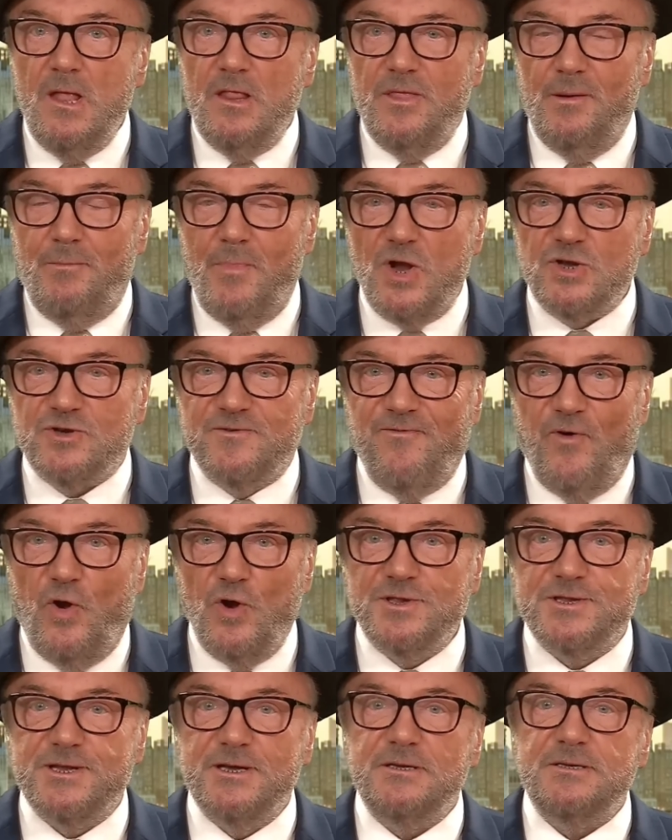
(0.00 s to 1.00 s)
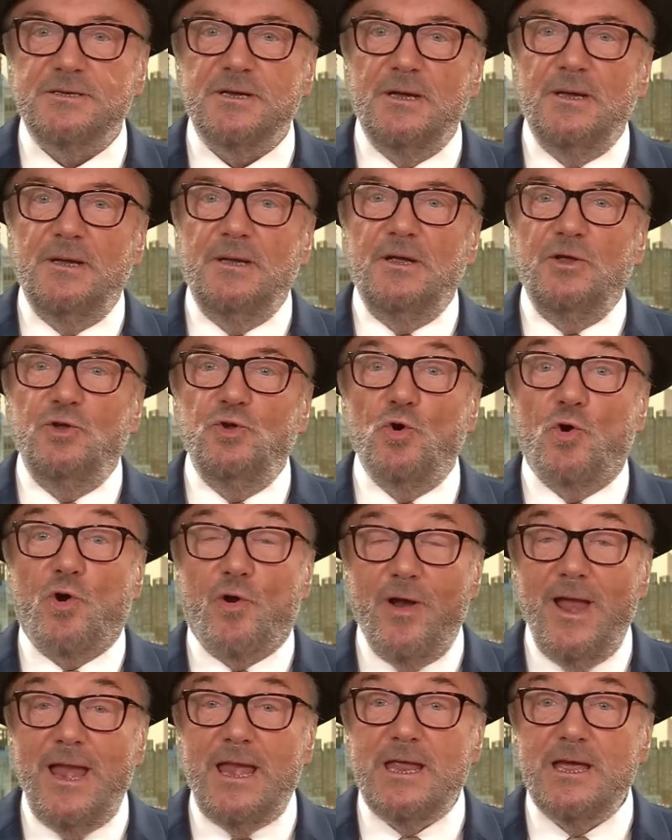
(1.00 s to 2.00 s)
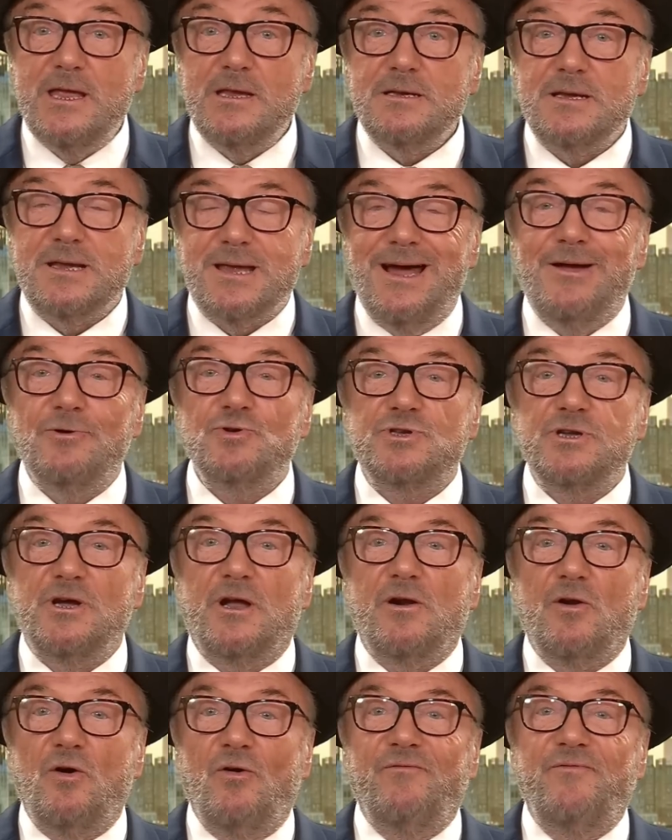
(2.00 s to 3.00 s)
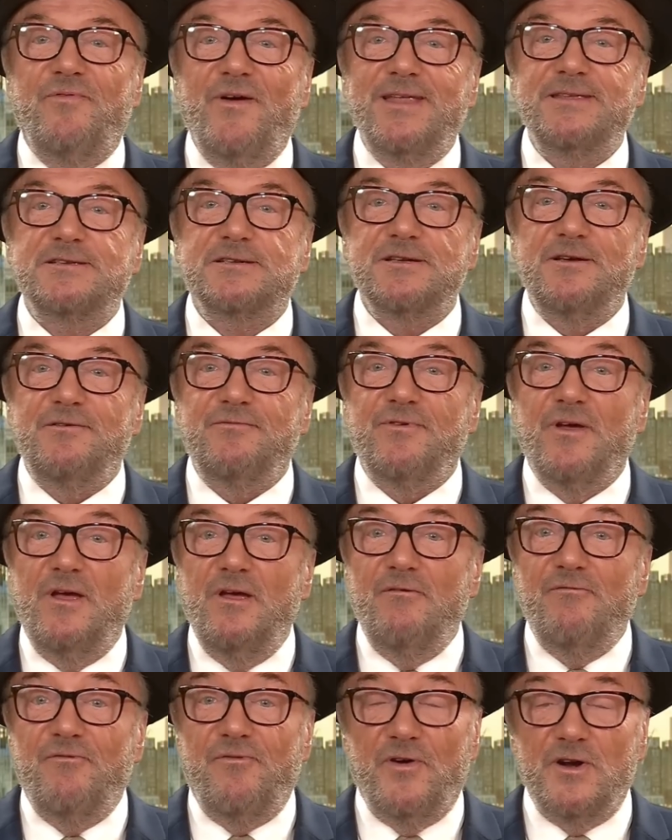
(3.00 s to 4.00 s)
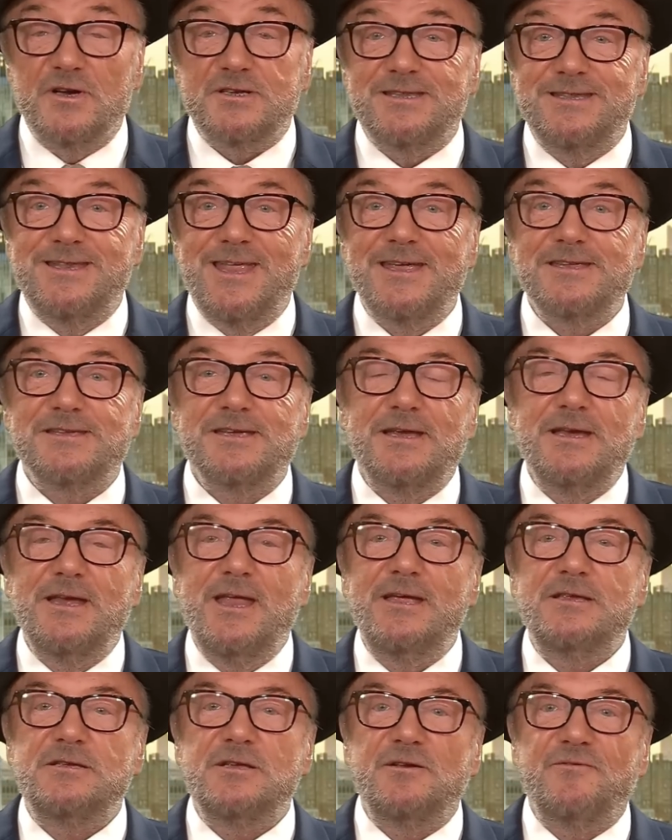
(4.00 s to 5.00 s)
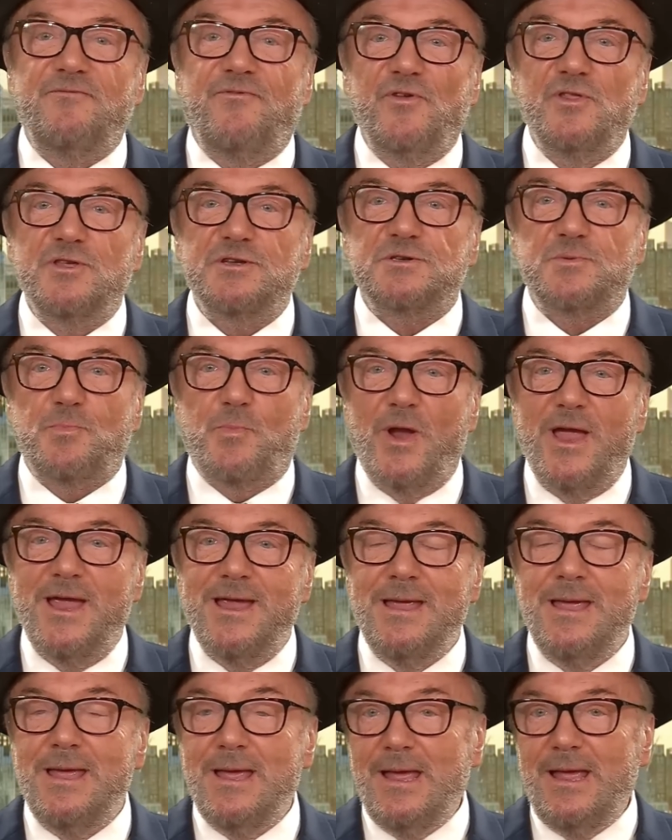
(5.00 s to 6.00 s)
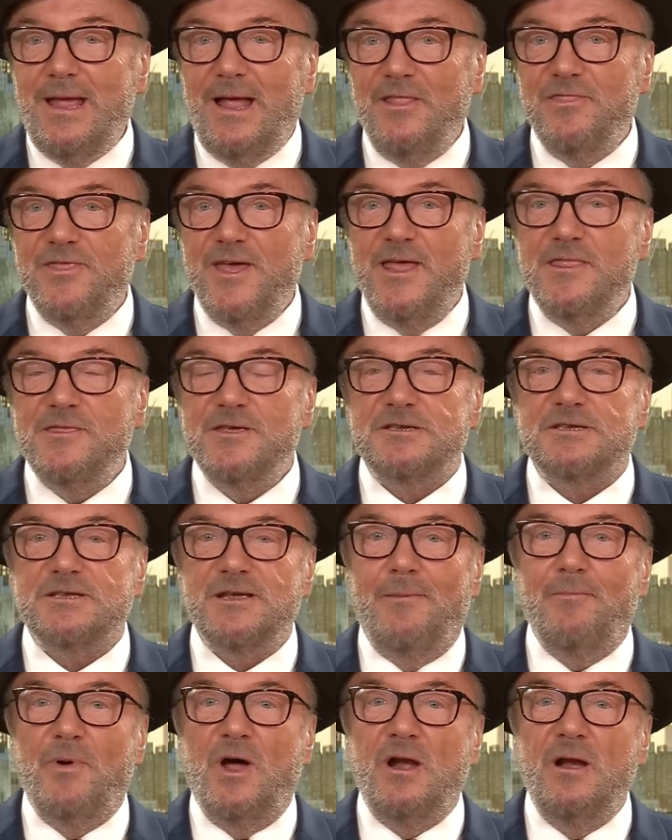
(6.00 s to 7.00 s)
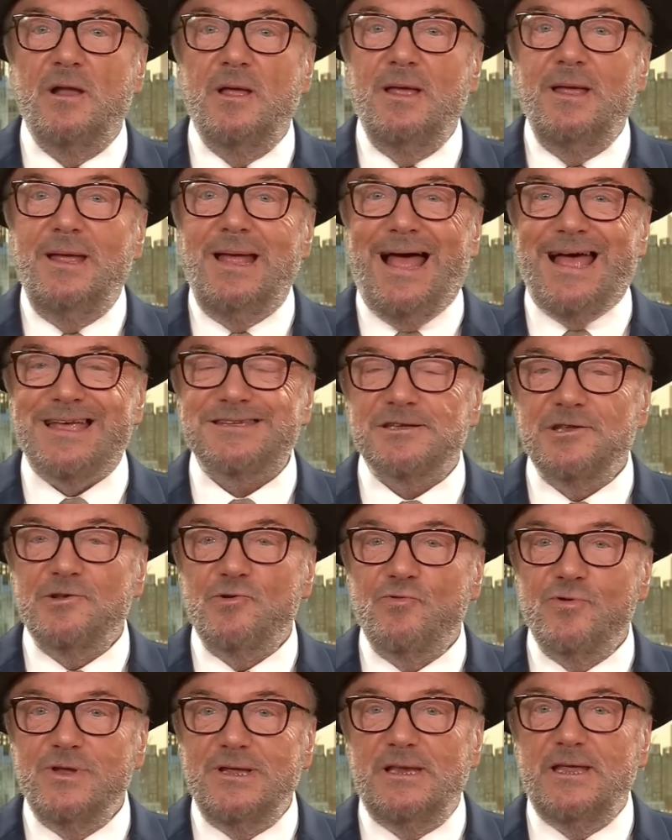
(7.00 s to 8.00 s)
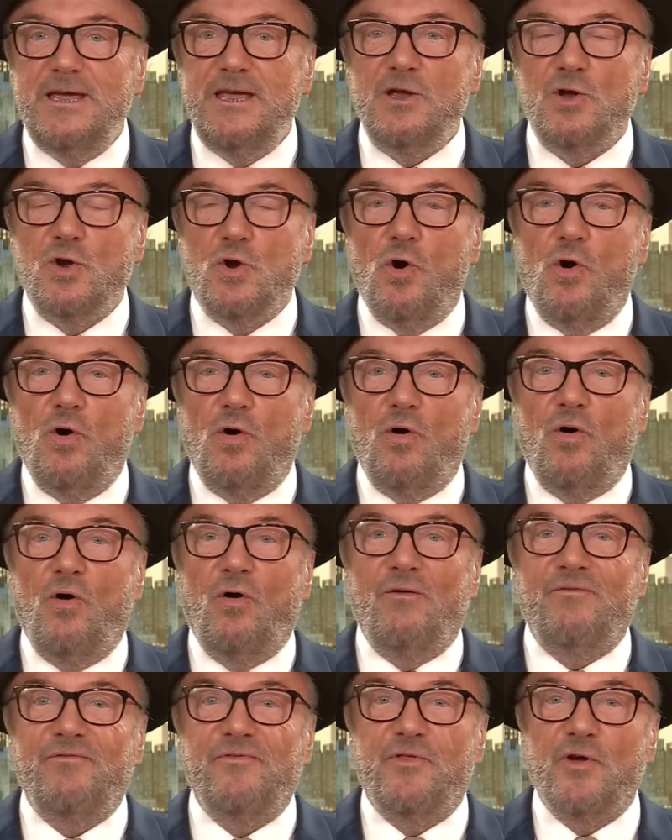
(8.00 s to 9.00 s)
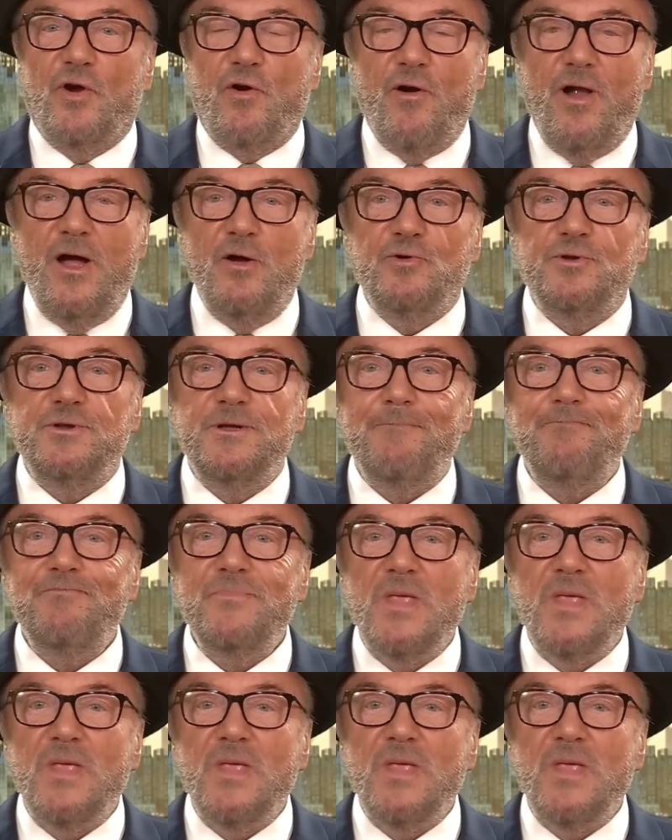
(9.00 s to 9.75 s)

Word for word: The much vaunted Ukrainian counteroffensive, first designated for the spring and then the summer, hasn't really got off the ground.